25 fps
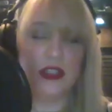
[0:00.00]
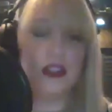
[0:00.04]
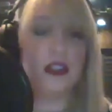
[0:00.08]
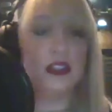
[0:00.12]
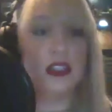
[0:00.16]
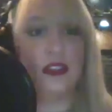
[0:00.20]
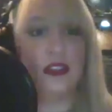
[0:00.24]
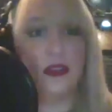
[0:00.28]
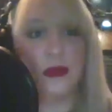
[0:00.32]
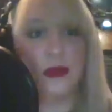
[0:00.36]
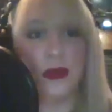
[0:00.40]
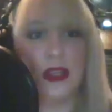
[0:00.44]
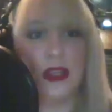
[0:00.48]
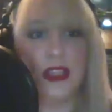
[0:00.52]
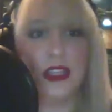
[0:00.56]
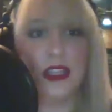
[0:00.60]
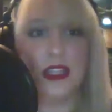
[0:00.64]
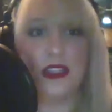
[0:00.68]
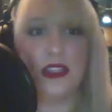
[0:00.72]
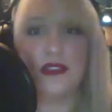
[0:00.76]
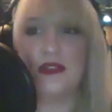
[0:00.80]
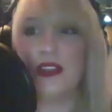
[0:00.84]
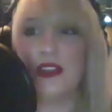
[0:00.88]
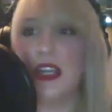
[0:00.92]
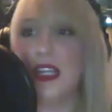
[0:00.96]
way they
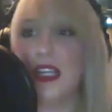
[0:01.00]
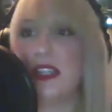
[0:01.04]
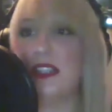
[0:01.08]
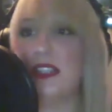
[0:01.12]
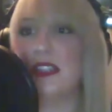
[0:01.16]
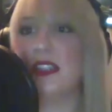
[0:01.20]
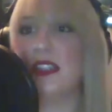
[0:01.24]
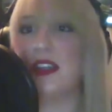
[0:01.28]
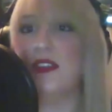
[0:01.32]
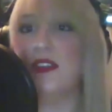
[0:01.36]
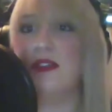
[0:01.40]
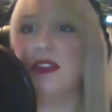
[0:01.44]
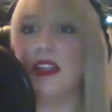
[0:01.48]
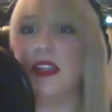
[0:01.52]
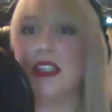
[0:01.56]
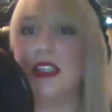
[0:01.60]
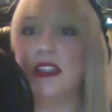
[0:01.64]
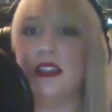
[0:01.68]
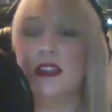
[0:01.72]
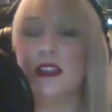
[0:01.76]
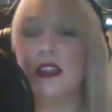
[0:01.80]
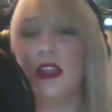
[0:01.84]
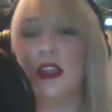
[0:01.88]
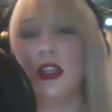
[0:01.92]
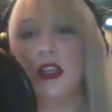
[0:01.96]
deflect stuff
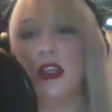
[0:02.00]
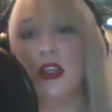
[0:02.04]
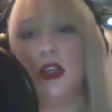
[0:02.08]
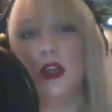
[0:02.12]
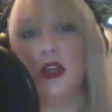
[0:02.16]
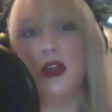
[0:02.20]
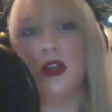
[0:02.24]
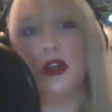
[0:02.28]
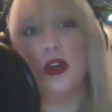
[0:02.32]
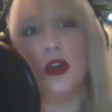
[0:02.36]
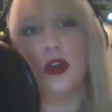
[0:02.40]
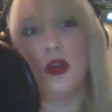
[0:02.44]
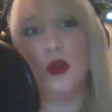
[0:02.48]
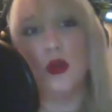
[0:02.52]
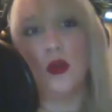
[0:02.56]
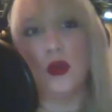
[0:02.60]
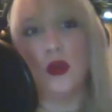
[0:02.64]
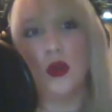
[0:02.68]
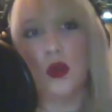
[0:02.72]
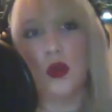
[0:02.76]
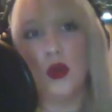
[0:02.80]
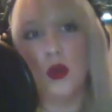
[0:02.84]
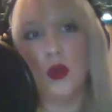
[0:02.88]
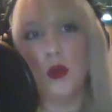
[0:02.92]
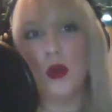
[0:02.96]
is,
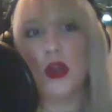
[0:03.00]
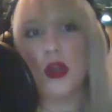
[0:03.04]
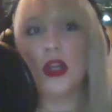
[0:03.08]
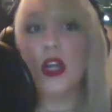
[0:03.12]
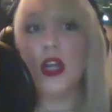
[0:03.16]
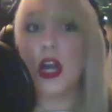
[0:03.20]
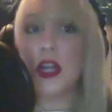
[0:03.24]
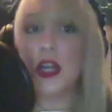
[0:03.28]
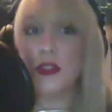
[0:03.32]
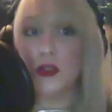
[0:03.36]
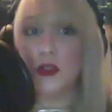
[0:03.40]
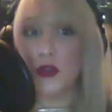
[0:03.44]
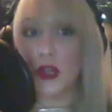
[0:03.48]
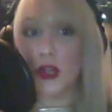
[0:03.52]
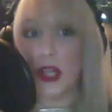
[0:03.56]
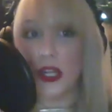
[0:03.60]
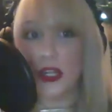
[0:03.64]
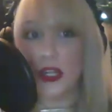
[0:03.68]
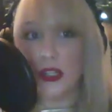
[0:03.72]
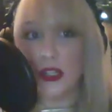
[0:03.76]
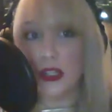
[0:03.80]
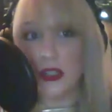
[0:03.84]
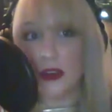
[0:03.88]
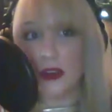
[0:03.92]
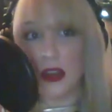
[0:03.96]
well, God
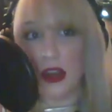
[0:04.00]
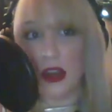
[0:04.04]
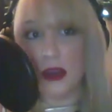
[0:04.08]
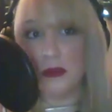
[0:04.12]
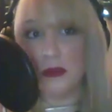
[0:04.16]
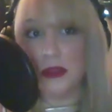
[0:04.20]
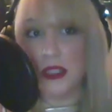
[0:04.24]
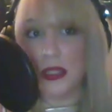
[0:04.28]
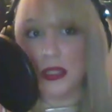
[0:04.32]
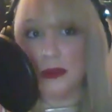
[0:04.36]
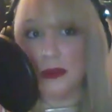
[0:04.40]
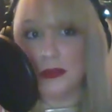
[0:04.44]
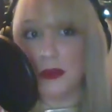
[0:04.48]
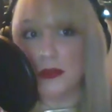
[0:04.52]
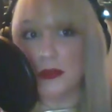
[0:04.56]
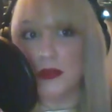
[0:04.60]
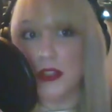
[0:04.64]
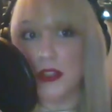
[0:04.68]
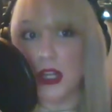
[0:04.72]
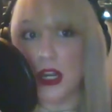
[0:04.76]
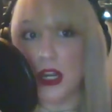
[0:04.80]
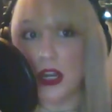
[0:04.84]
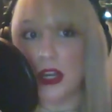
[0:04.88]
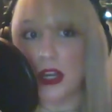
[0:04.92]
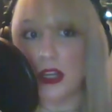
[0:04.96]
created the concept of
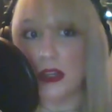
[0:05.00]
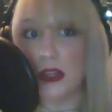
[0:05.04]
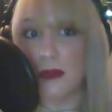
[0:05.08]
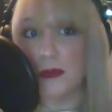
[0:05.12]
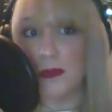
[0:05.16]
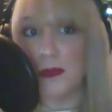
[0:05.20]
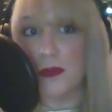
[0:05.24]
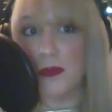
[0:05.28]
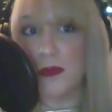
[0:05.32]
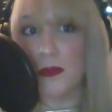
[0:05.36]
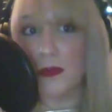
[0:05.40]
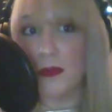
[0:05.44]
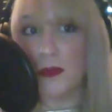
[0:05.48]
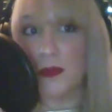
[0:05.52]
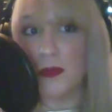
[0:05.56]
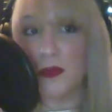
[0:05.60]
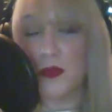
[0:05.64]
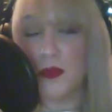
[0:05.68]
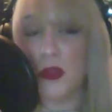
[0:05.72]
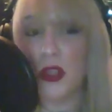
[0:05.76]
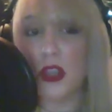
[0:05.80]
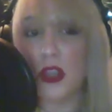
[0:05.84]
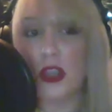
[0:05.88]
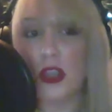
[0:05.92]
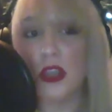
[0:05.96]
time.
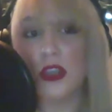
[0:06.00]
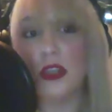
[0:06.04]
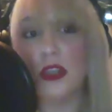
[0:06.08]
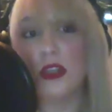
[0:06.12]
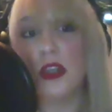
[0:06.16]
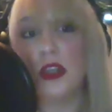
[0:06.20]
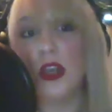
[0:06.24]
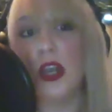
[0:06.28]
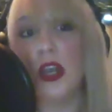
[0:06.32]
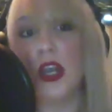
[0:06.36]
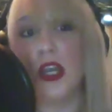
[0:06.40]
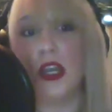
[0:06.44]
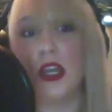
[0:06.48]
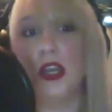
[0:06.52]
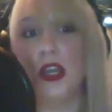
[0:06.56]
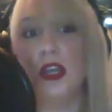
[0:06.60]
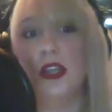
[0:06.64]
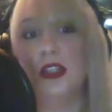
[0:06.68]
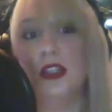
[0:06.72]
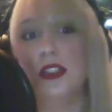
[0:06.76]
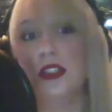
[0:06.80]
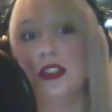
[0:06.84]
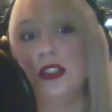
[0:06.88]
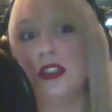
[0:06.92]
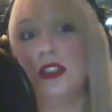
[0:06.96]

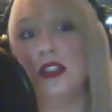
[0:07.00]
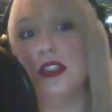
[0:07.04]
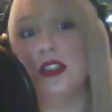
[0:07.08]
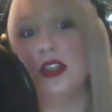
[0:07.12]
And